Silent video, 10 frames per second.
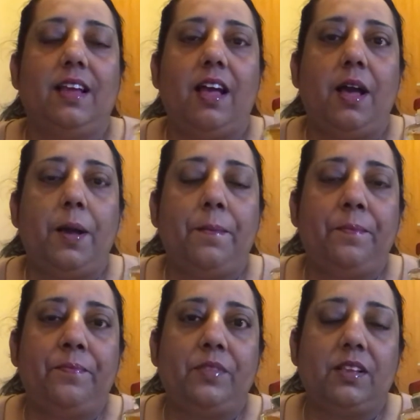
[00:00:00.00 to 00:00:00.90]

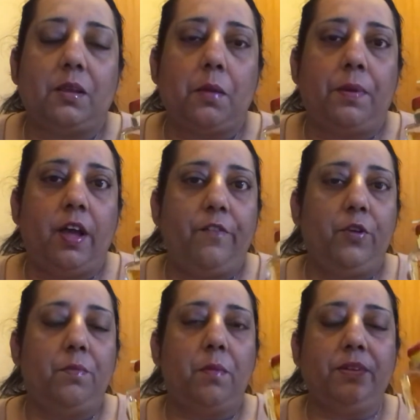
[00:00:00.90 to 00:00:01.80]

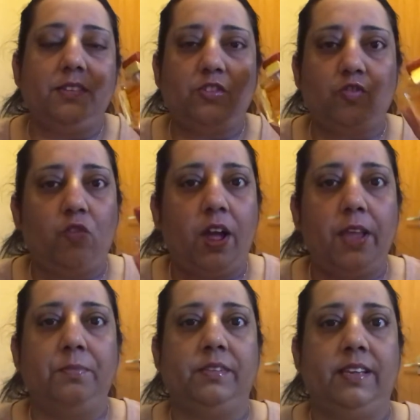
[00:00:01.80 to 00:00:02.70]
Perfume Mummy
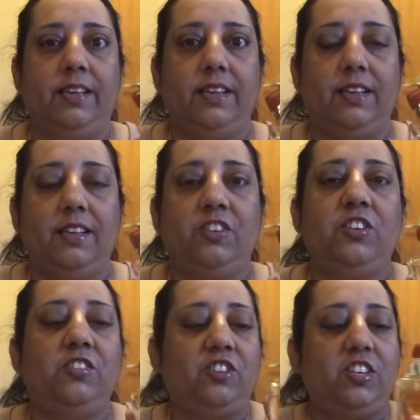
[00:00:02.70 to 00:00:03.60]
described it, and
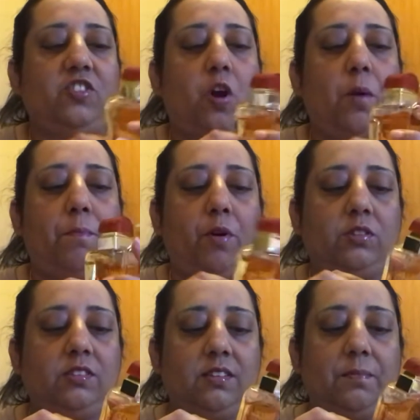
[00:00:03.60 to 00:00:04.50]
she'd got a
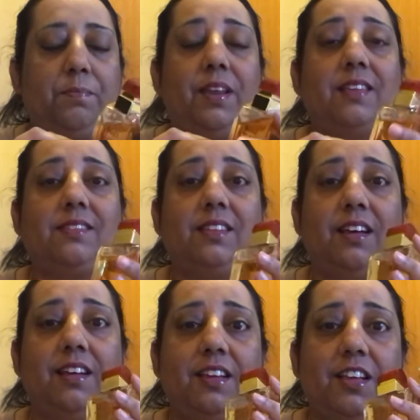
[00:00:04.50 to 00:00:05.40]
bottle, and bless
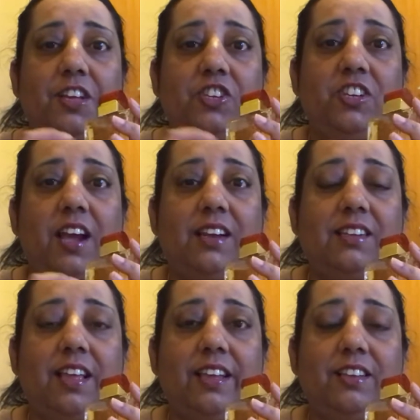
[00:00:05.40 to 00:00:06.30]
her, she had
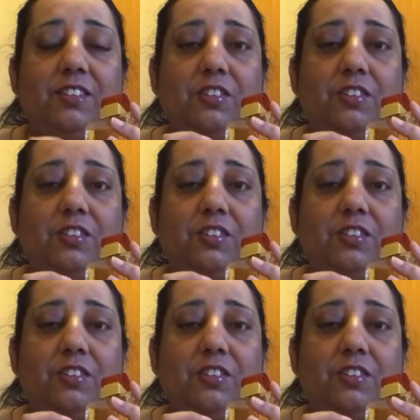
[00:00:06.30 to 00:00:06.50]
like